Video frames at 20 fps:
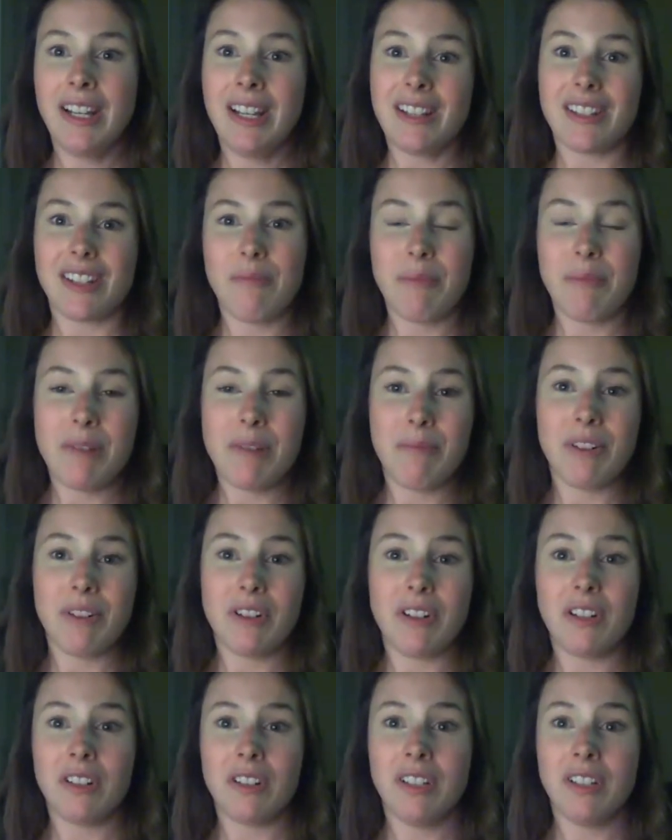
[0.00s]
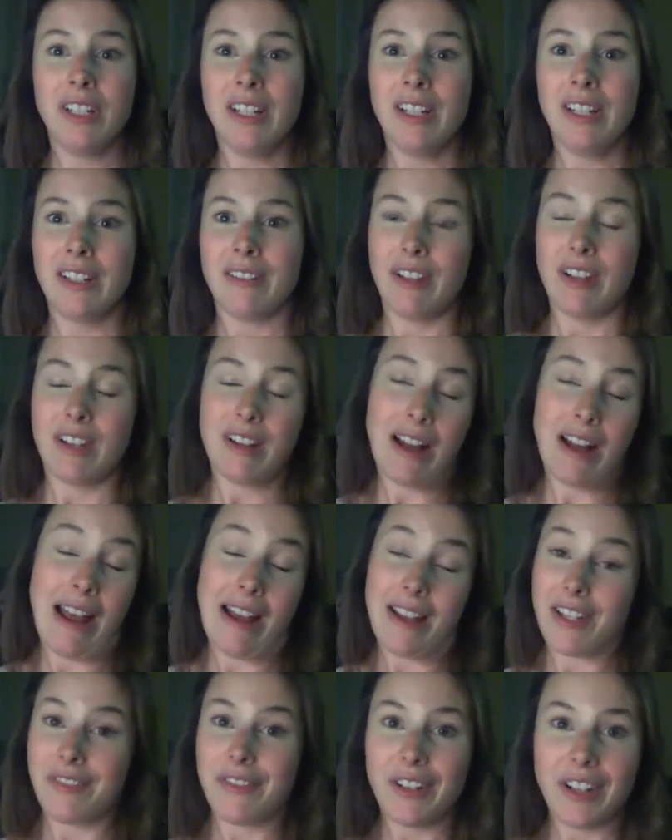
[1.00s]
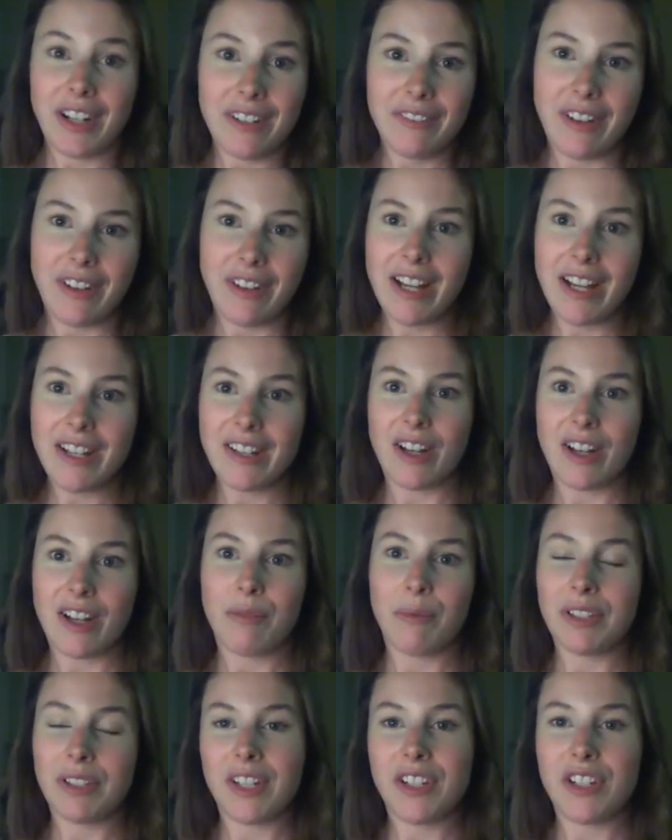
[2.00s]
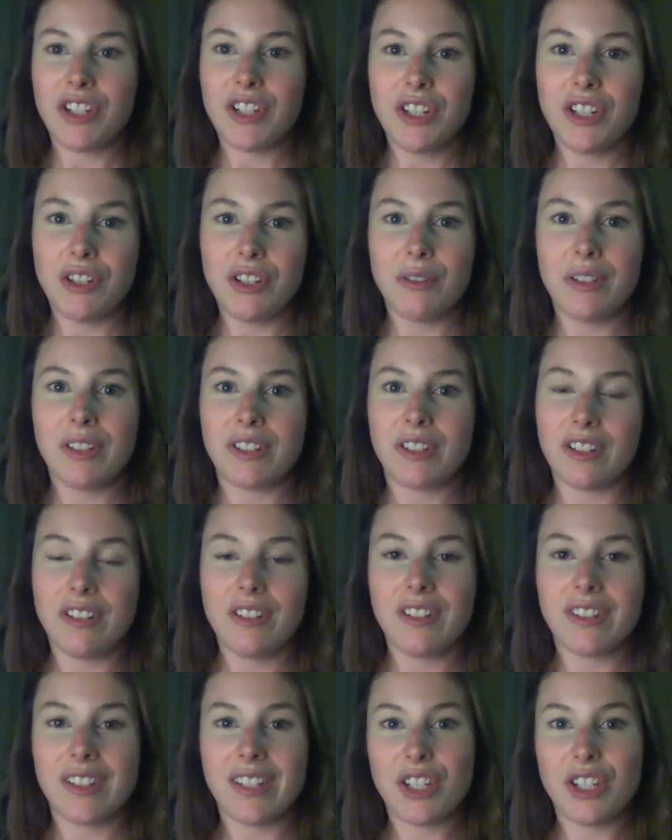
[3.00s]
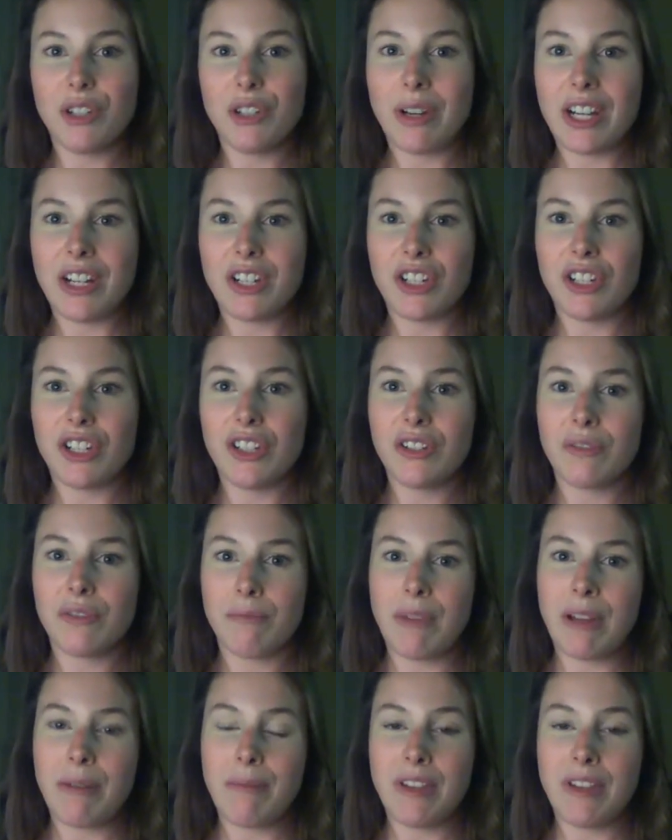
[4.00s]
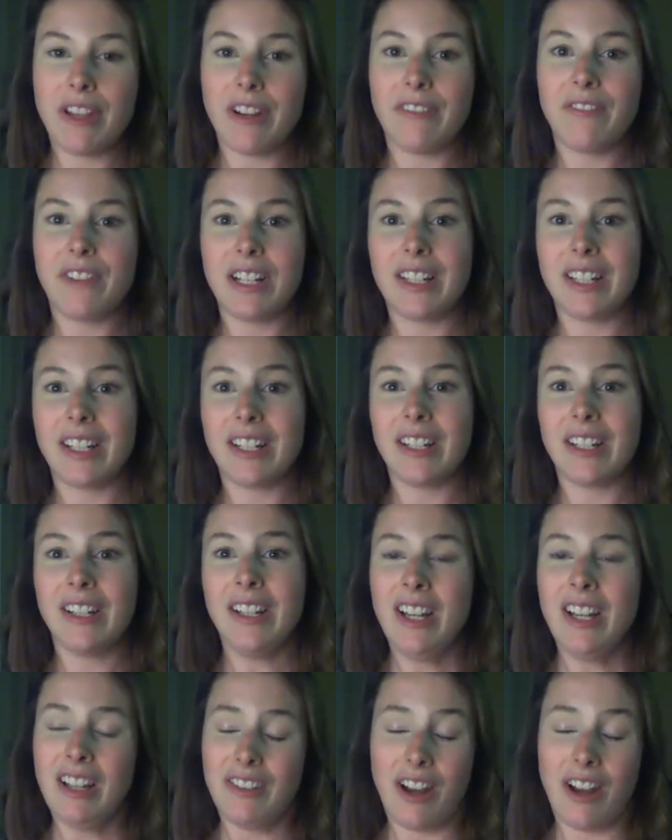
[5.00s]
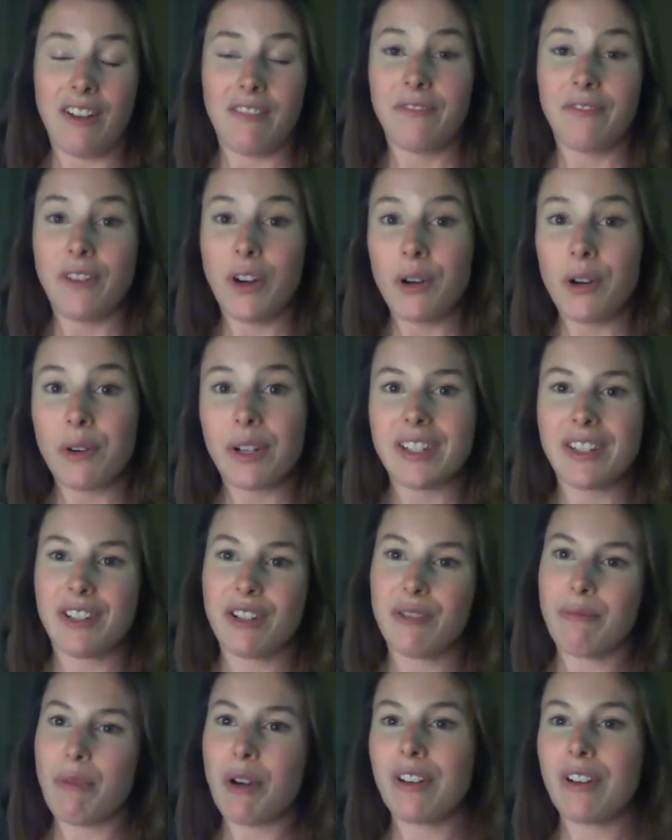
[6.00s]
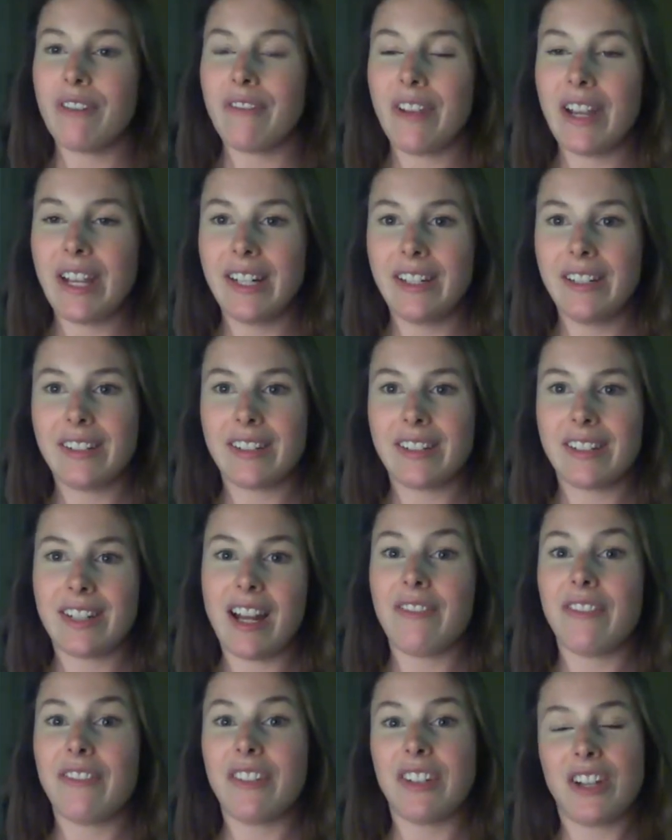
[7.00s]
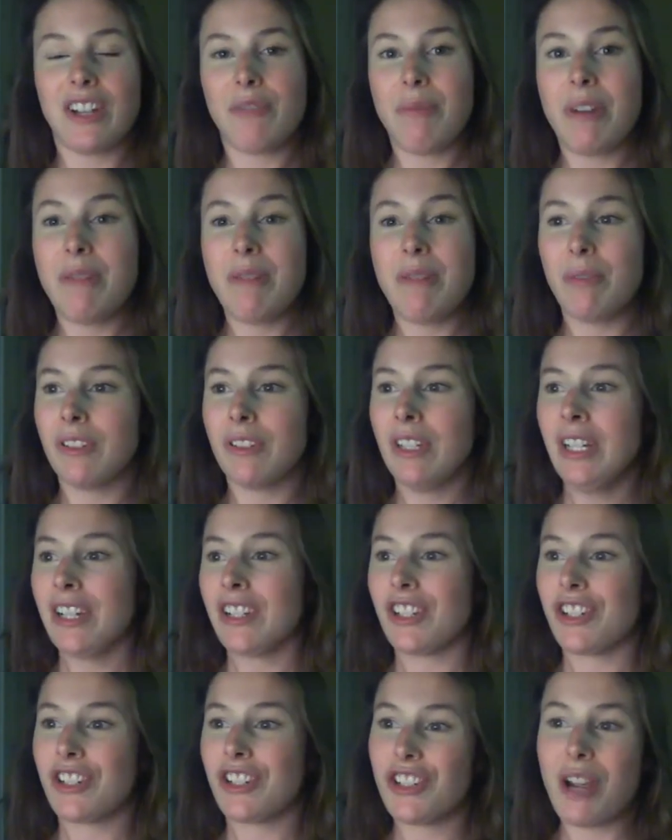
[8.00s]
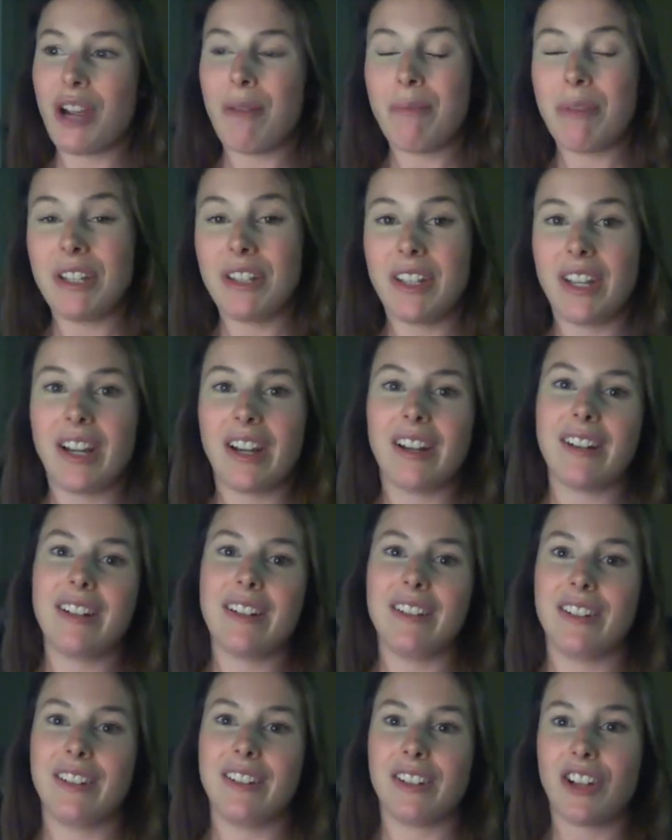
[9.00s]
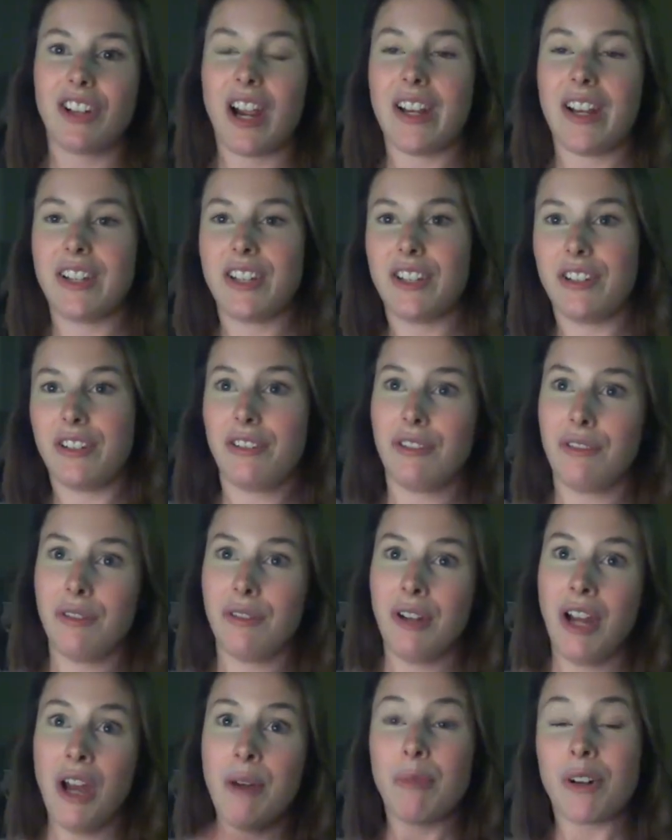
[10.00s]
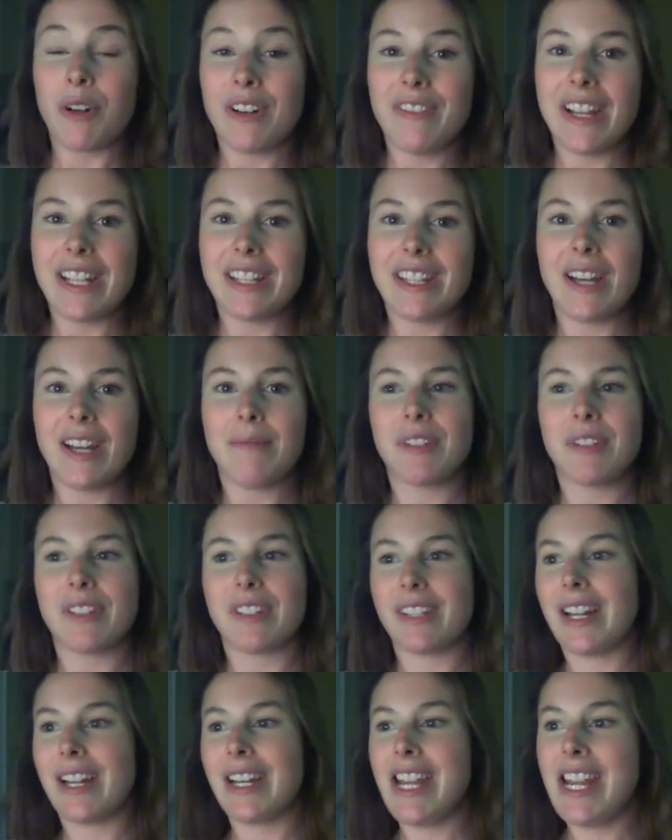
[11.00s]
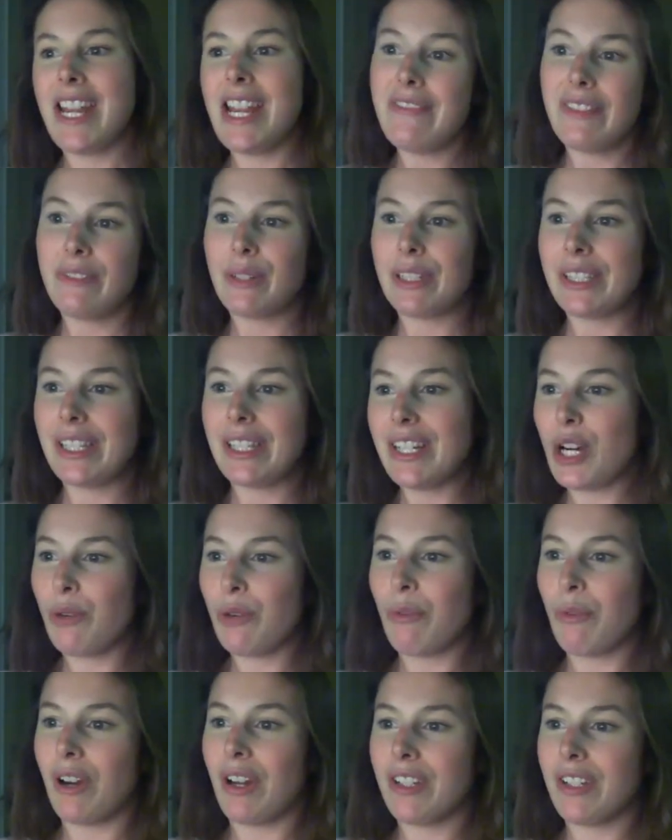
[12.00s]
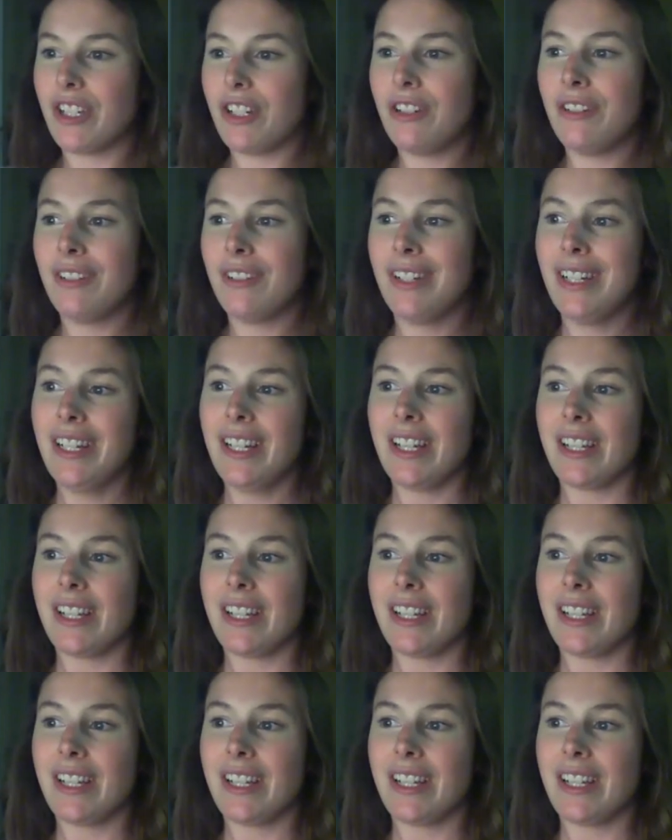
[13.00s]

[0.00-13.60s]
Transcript: Some people ask for advice on what they should do in certain situations. Maybe they're feeling not focused or motivated and stuff, and other people just jump in there and try to motivate them to study even when they don't want to.